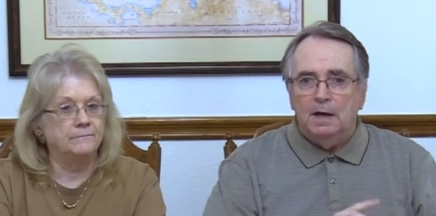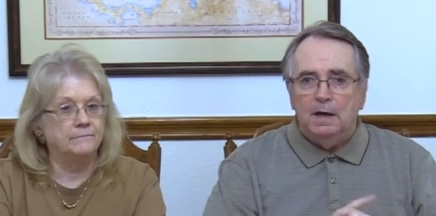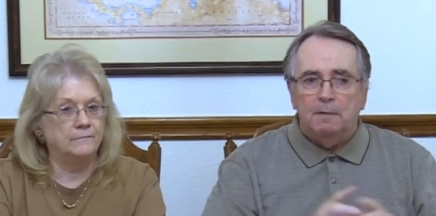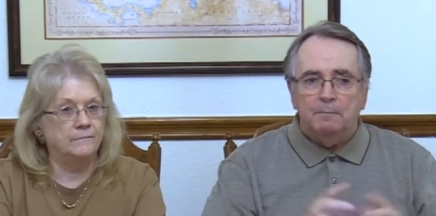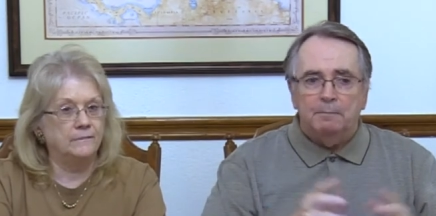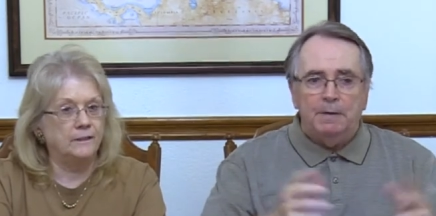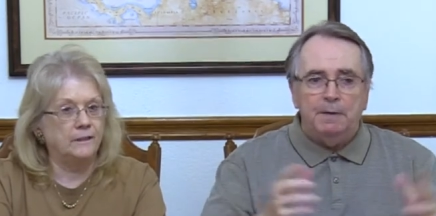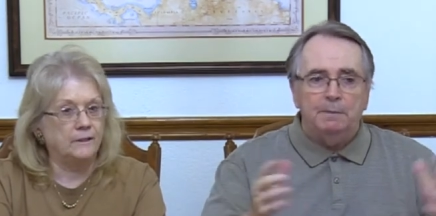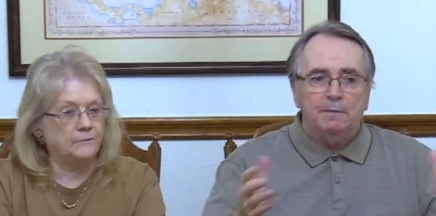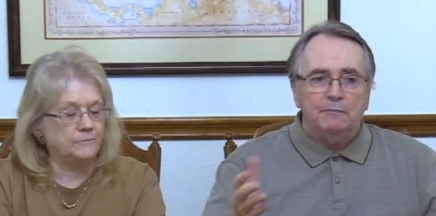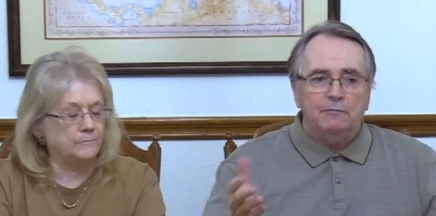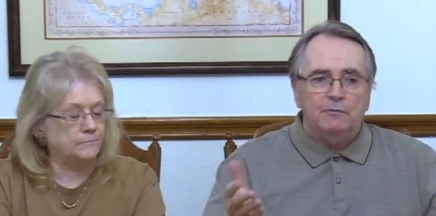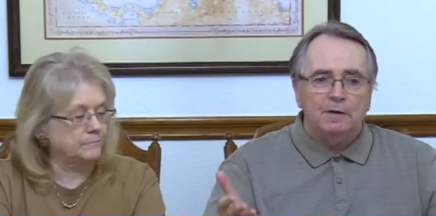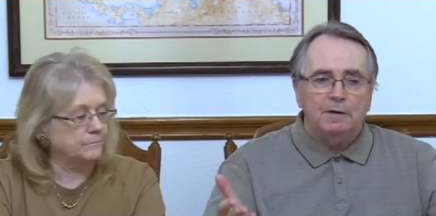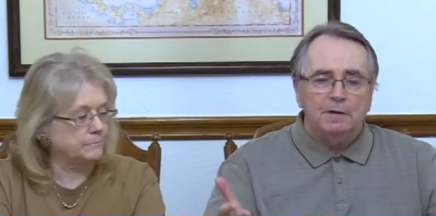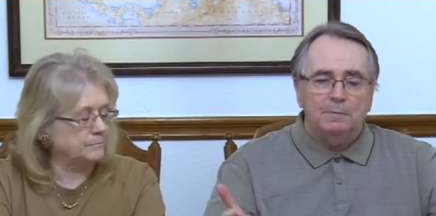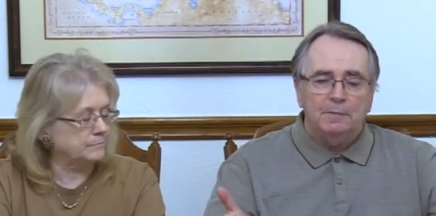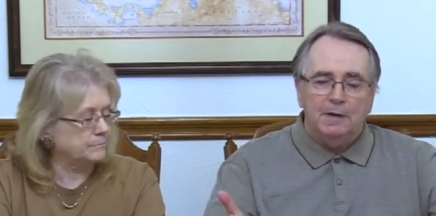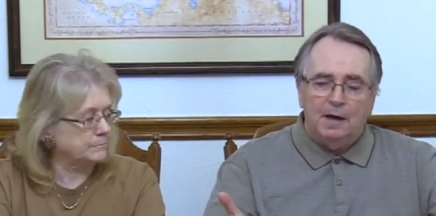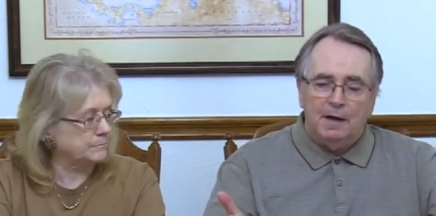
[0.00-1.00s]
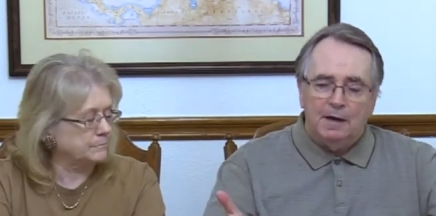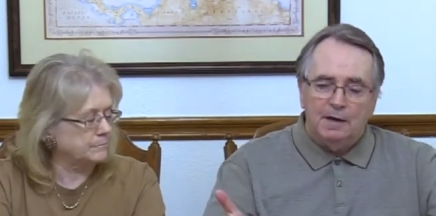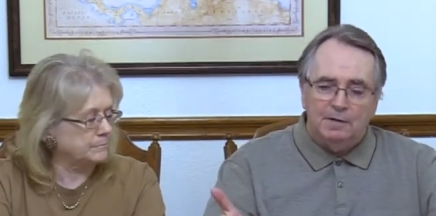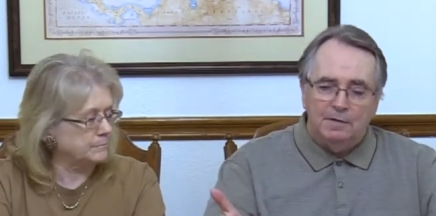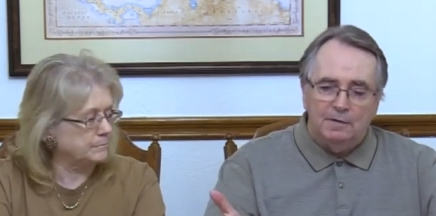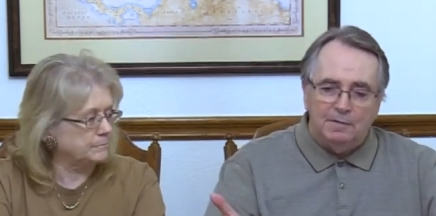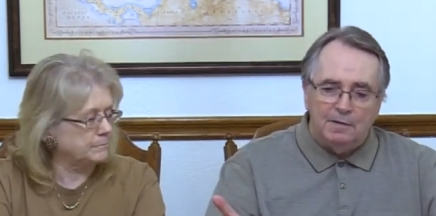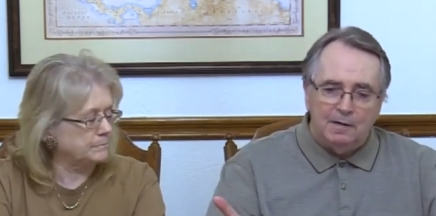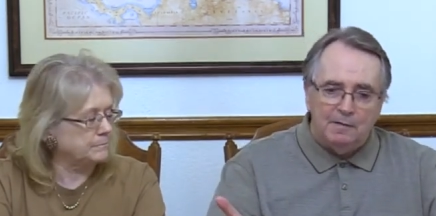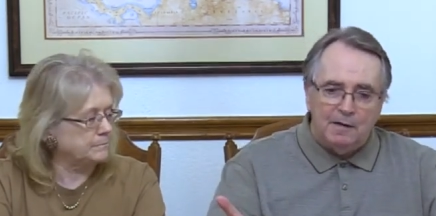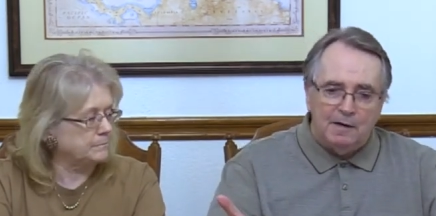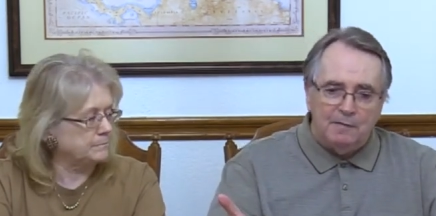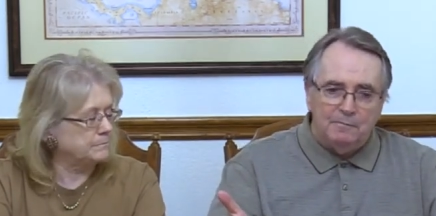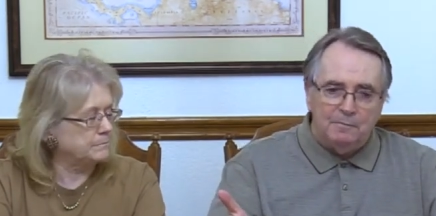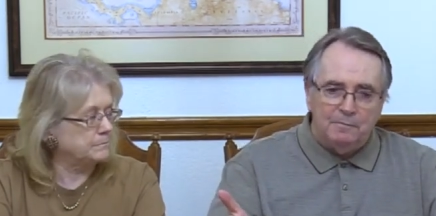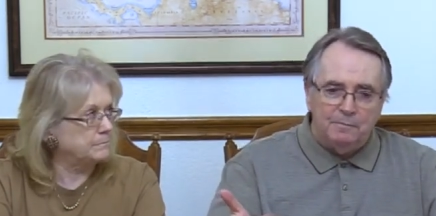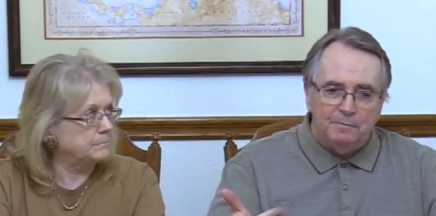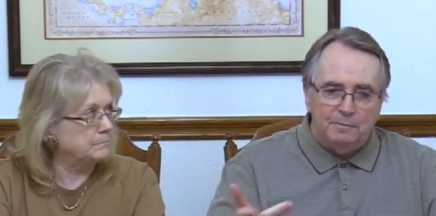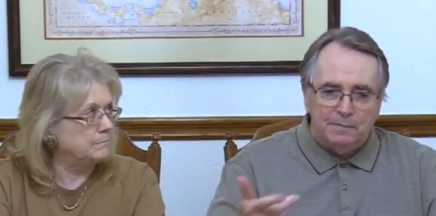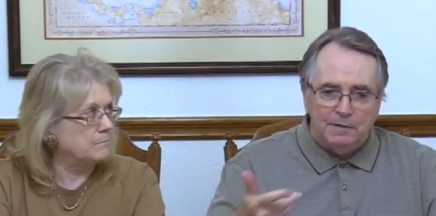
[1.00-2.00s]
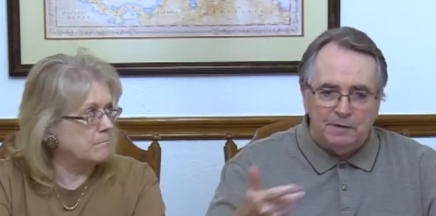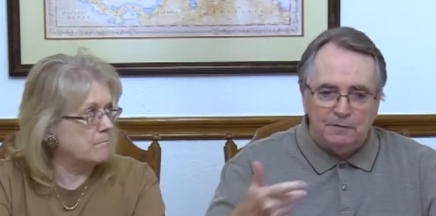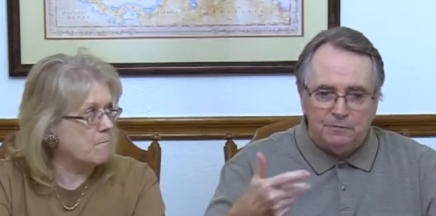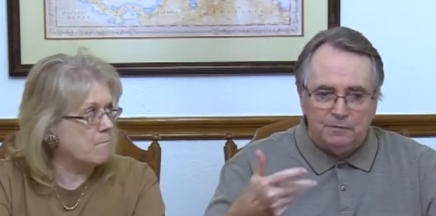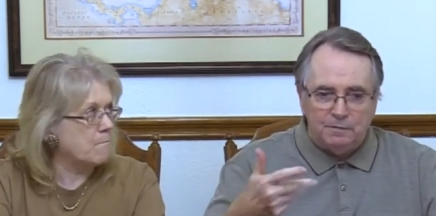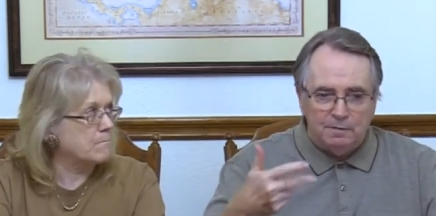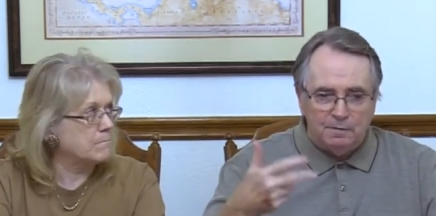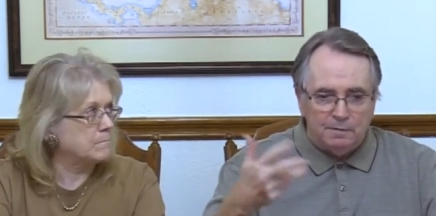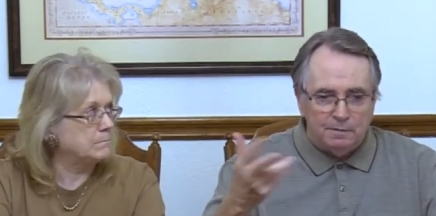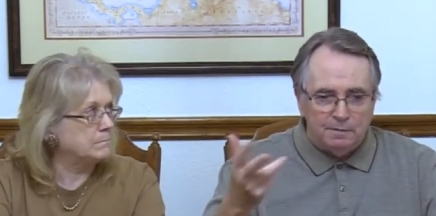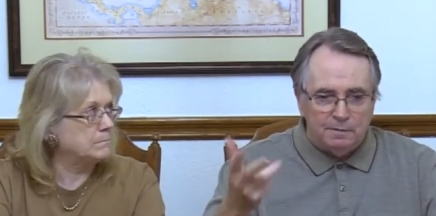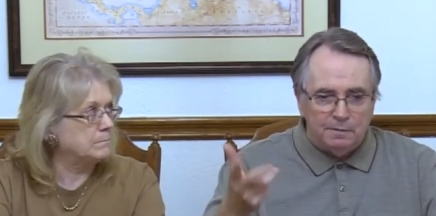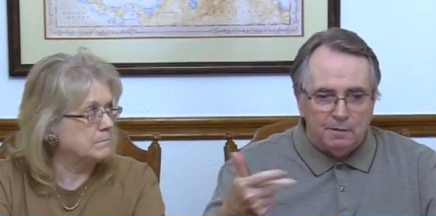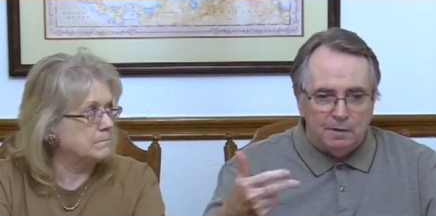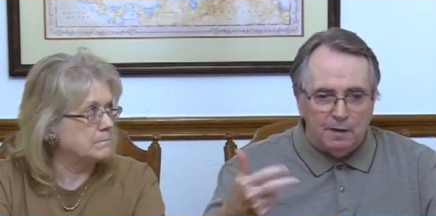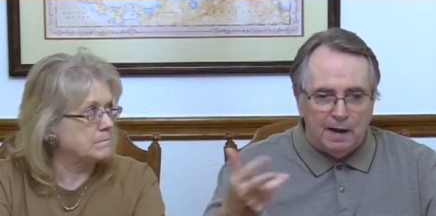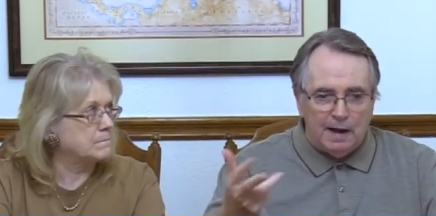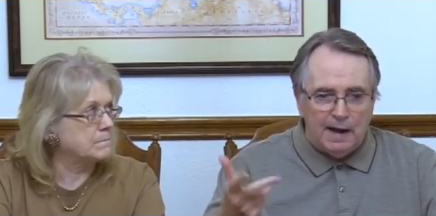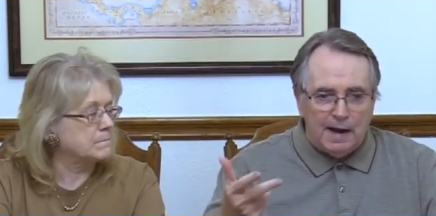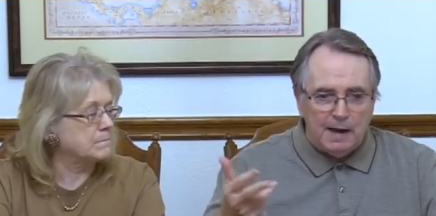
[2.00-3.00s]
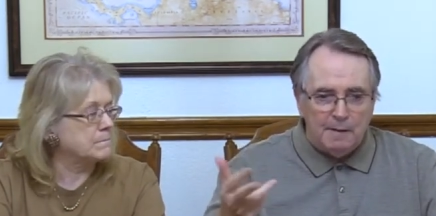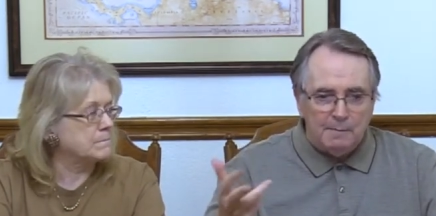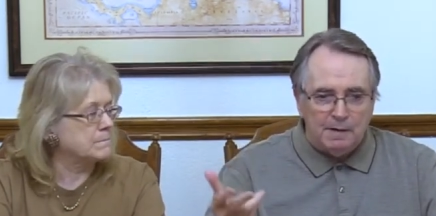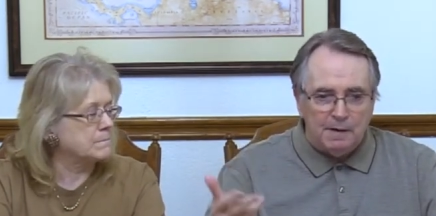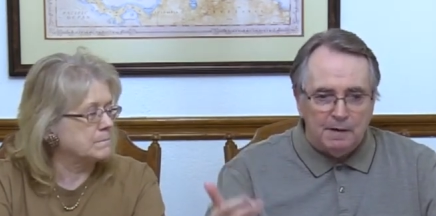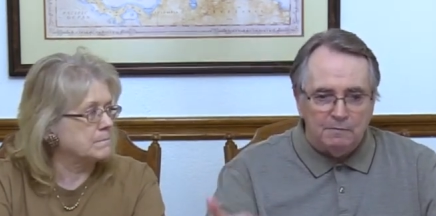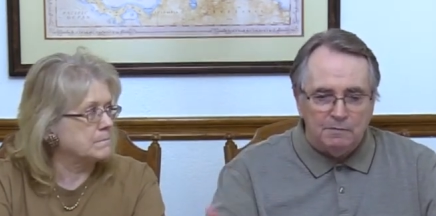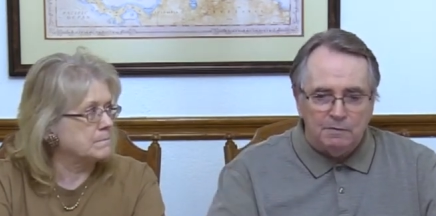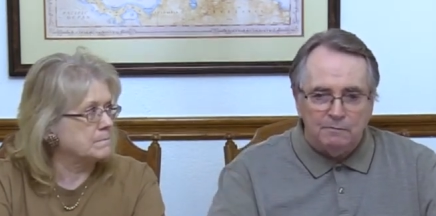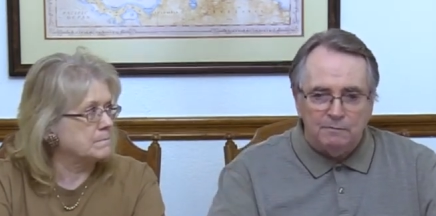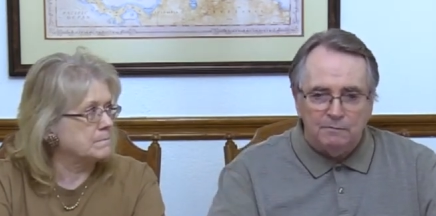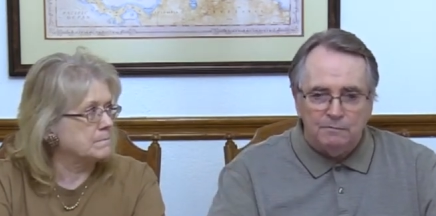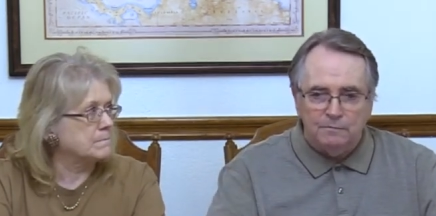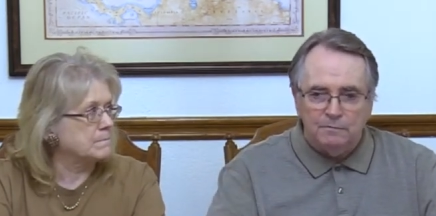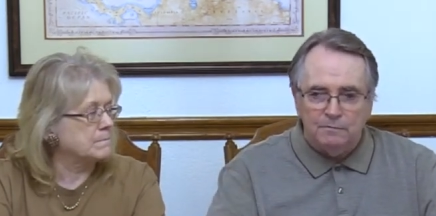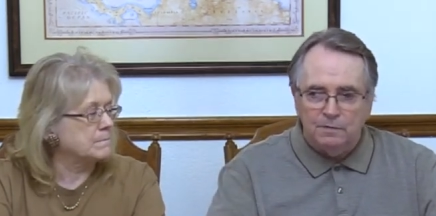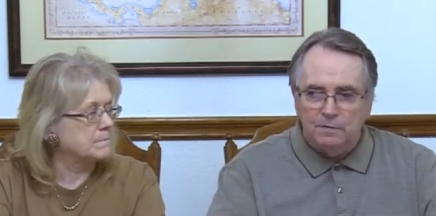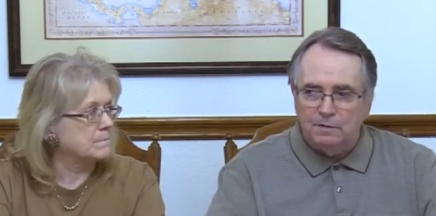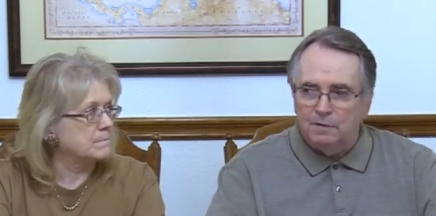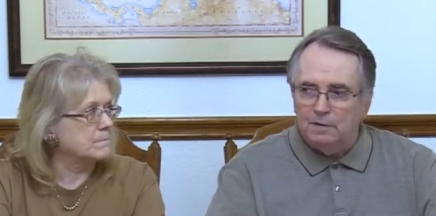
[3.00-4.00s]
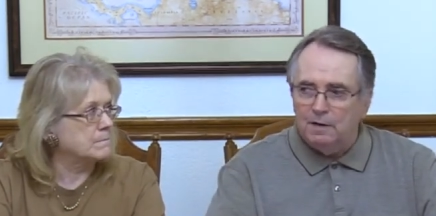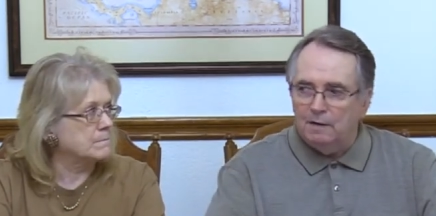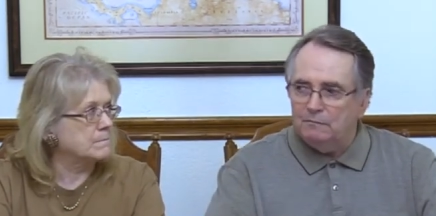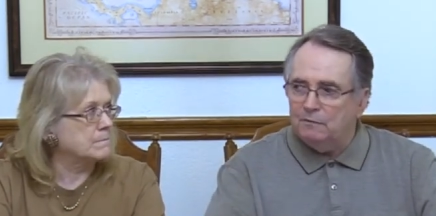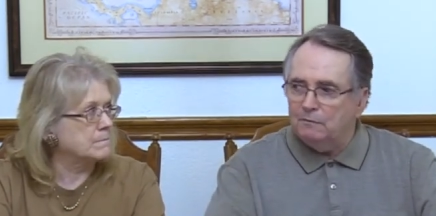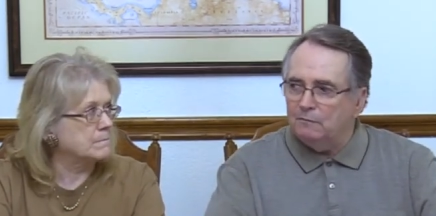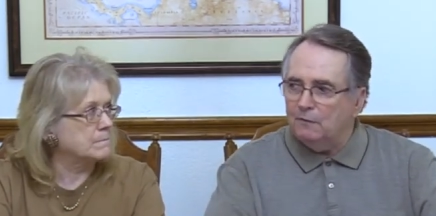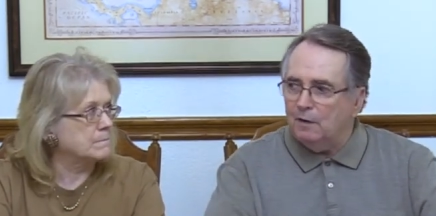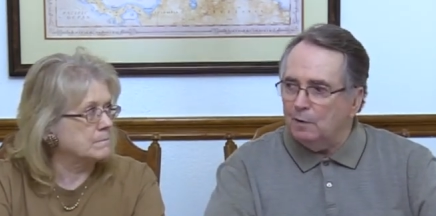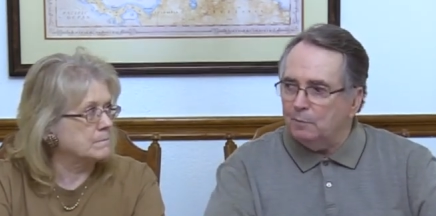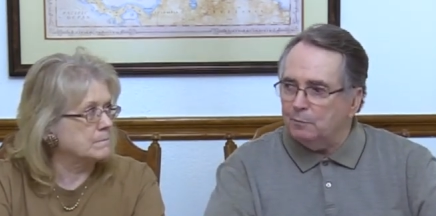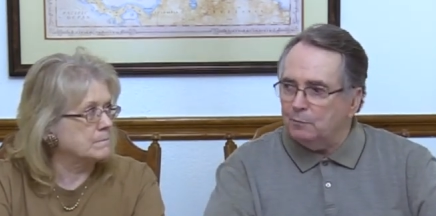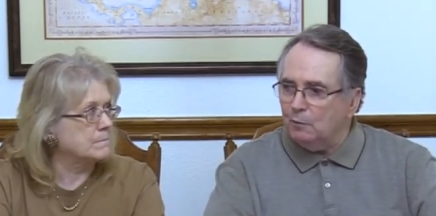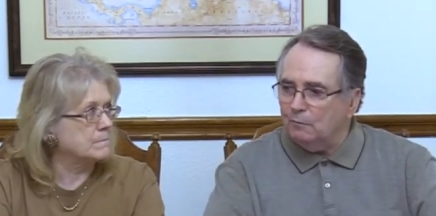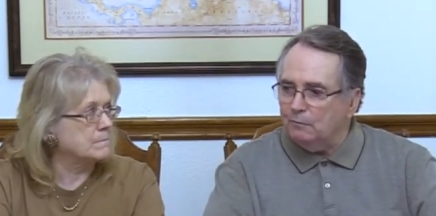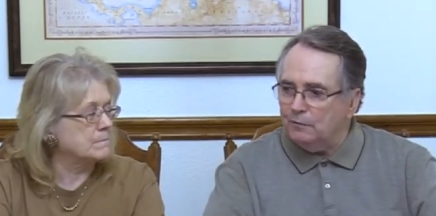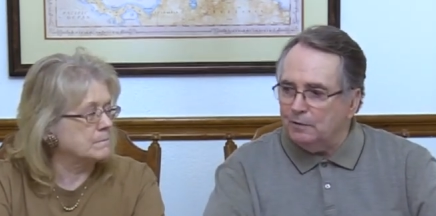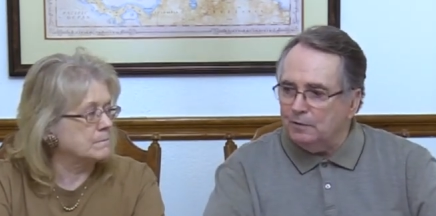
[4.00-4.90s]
Speaker 1: People have said to me, I, you know, I have this little habit I have developed over